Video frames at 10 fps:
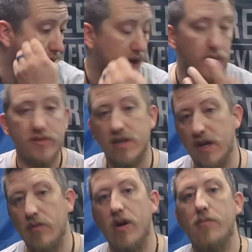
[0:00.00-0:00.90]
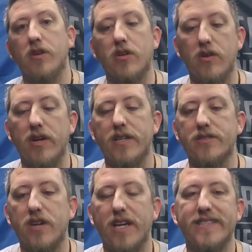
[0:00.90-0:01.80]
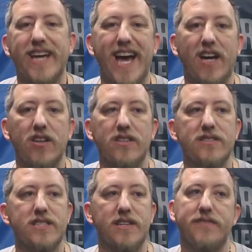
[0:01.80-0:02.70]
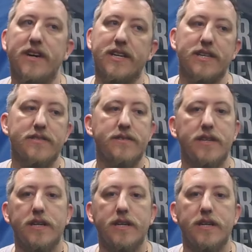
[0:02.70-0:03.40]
Well, I was like, well, I'm gonna go ahead and try to tackle it, see if I can